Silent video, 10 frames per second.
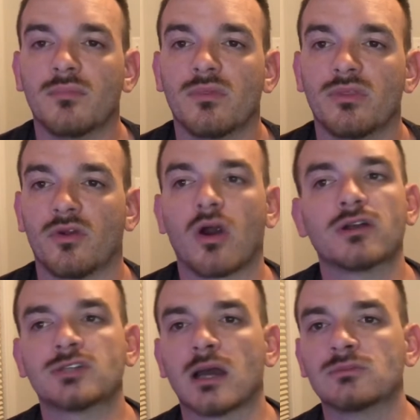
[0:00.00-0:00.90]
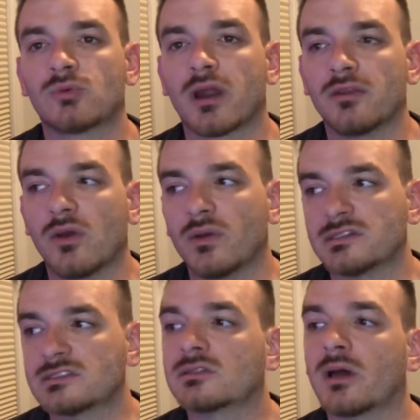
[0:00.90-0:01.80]
there are times where I
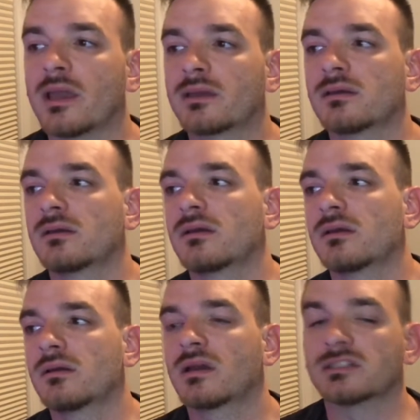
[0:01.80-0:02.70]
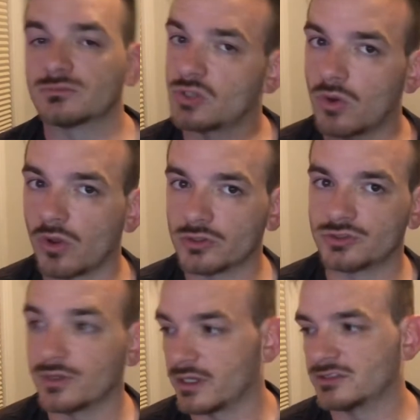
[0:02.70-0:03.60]
notice, like, because I'm so close
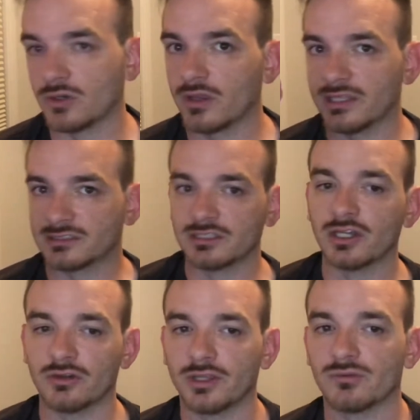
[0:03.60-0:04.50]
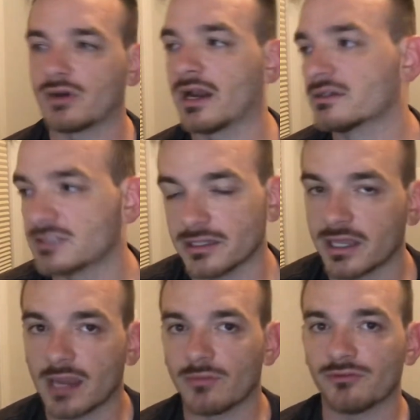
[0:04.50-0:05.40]
to it, it's literally right outside the
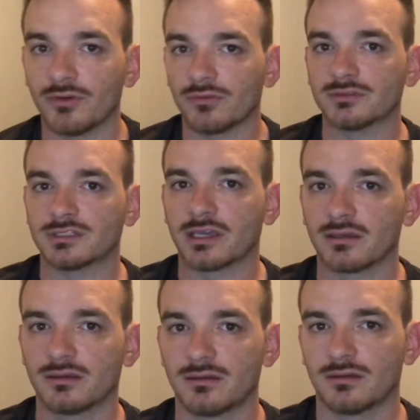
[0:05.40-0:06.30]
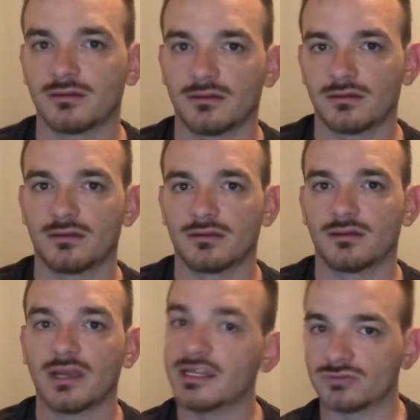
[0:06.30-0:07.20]
camera view. It's like,
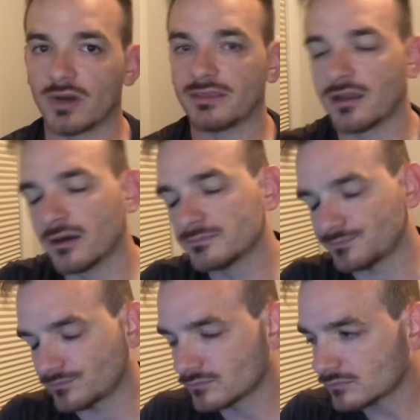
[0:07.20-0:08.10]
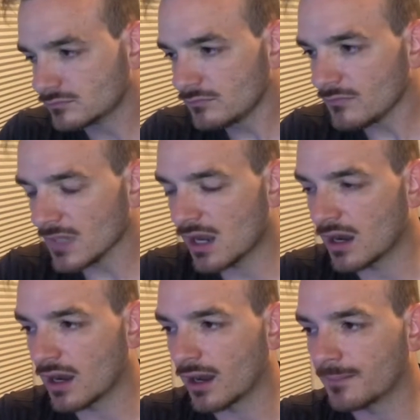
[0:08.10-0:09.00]
it's right there.
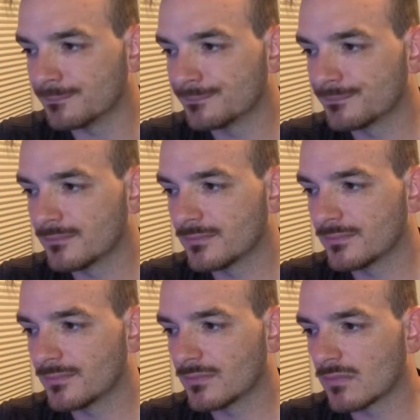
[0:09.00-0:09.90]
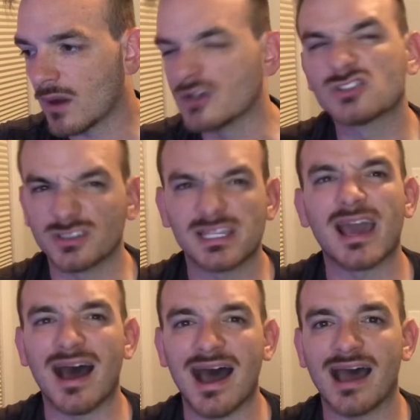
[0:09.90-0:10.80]
I'll start to get
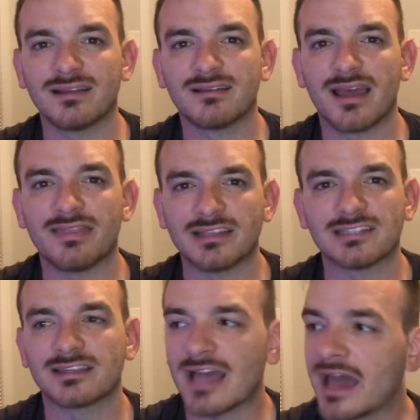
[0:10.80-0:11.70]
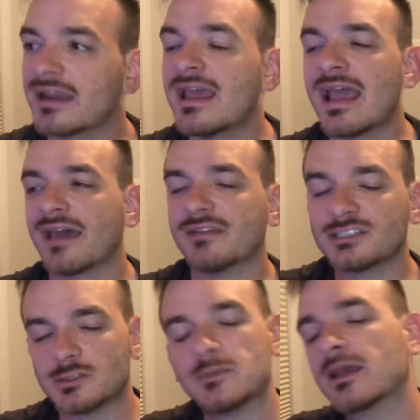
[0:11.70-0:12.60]
hot and things like that, and
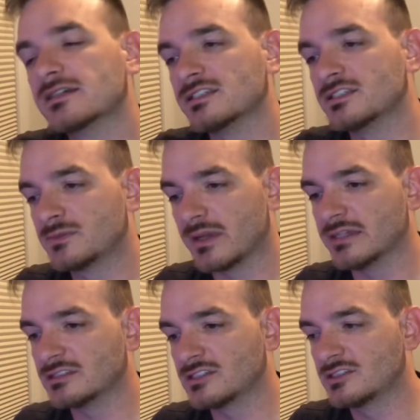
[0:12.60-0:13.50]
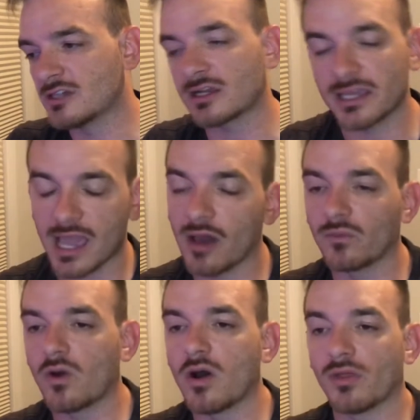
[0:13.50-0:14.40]
that's just because it's sucking
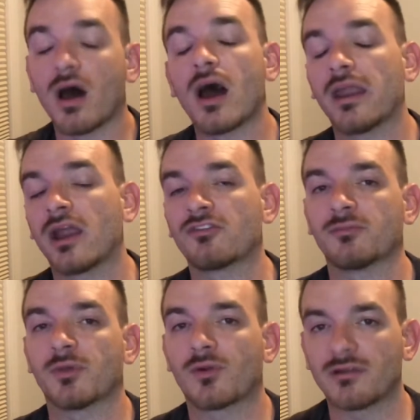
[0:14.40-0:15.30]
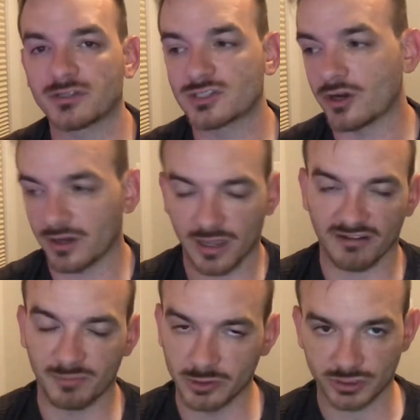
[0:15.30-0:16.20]
out all the hot air from the graphics card and kind
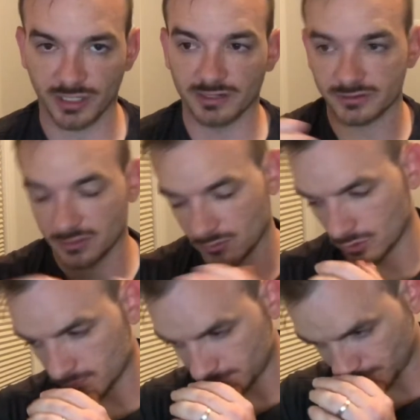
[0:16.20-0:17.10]
of pushing it into the room.